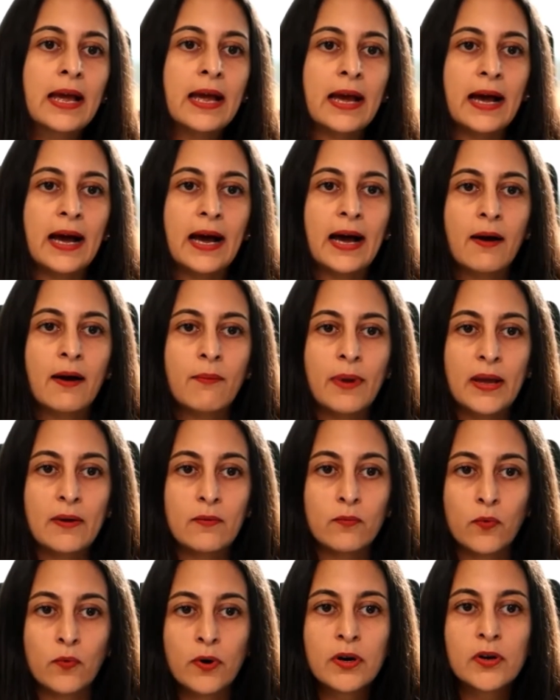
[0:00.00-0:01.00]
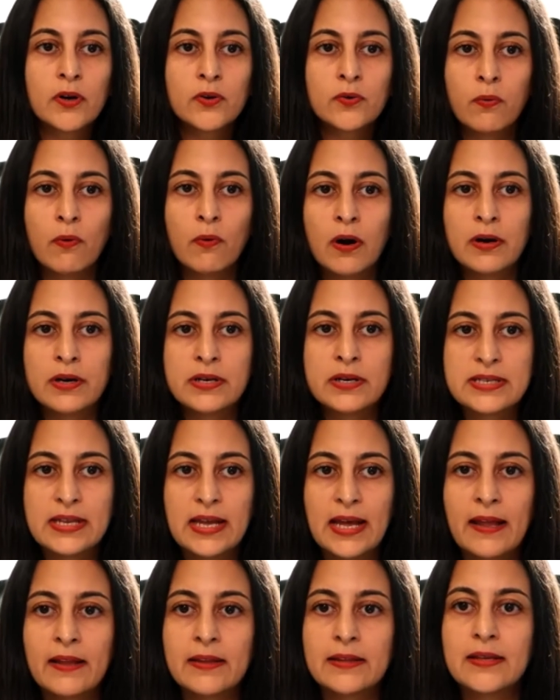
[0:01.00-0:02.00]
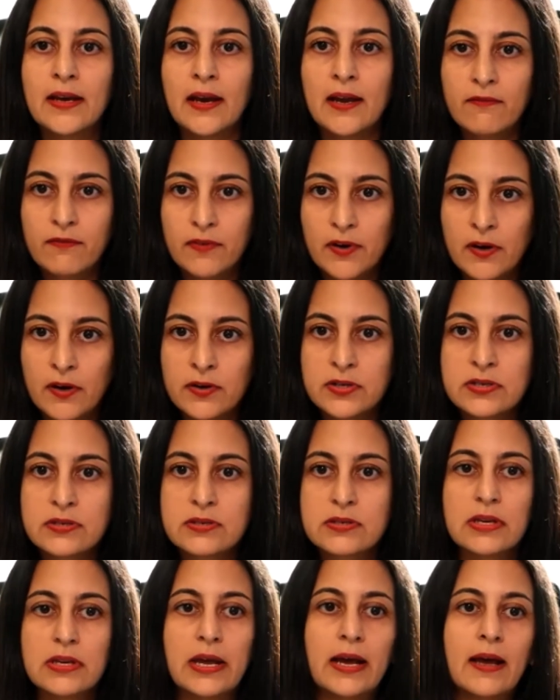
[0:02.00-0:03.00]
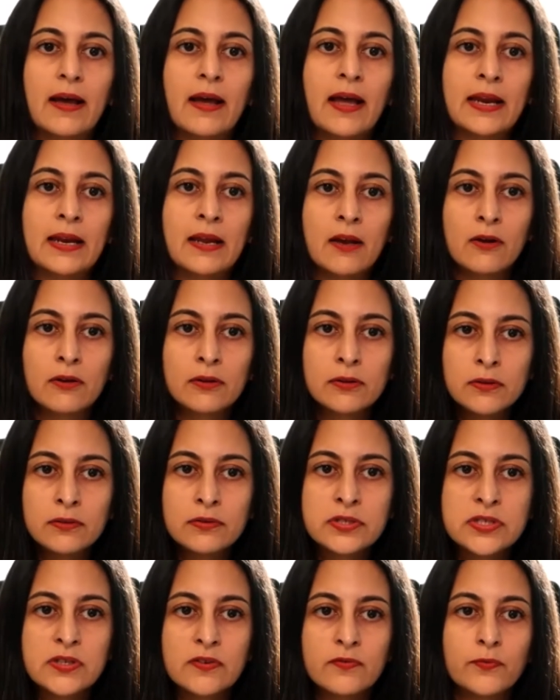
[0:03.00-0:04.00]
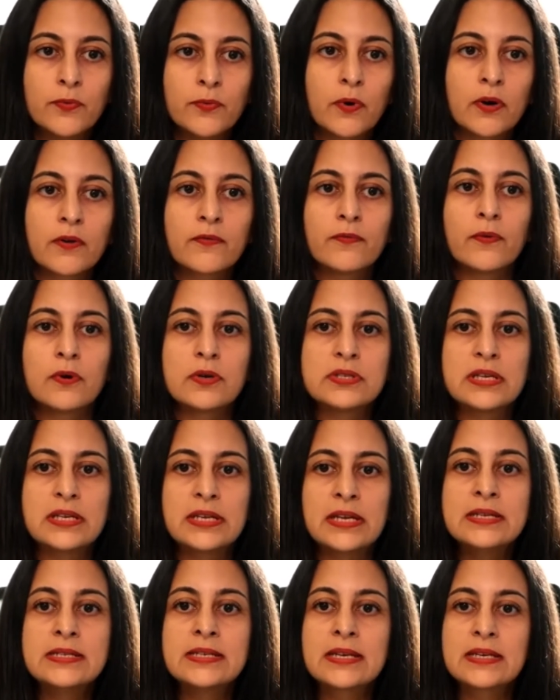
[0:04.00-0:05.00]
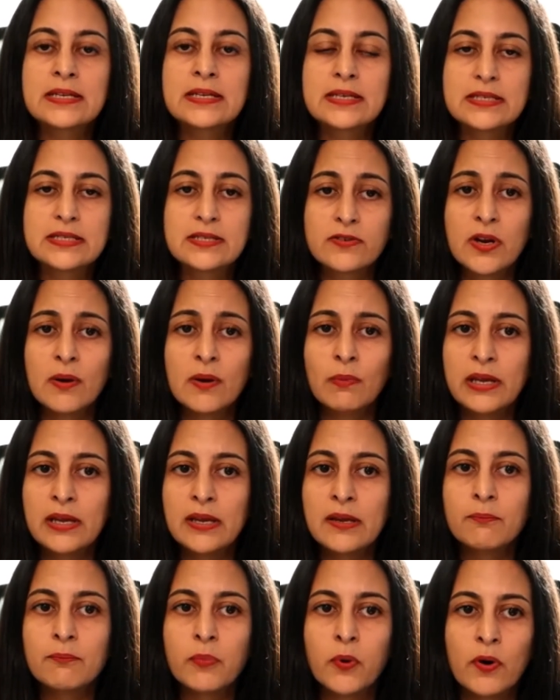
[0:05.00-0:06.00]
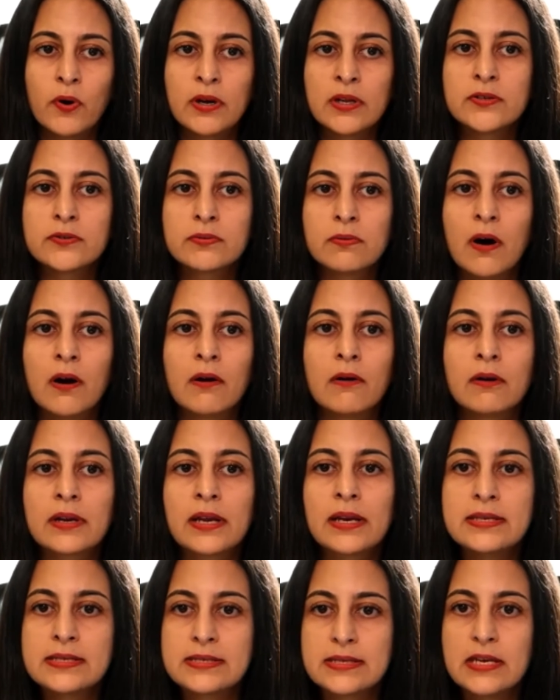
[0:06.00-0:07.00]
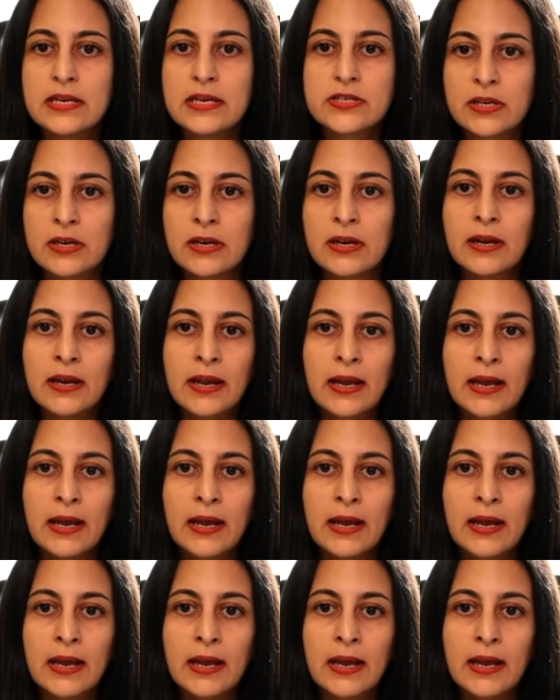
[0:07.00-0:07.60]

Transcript: And work towards that diverse and inclusive workforce. It is extremely important to our organization.